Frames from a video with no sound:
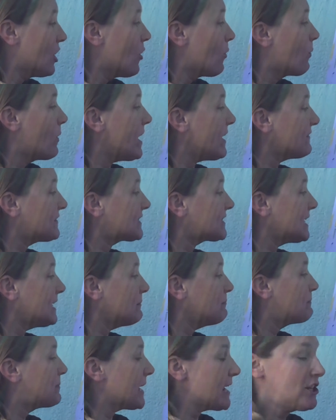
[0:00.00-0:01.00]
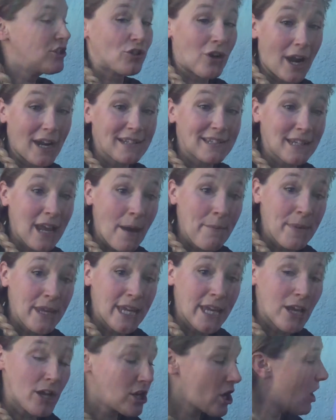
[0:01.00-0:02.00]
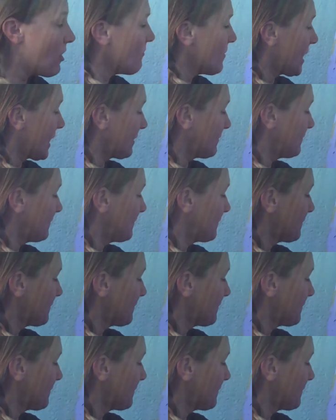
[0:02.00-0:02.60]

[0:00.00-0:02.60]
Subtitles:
we've seen big trucks coming and going.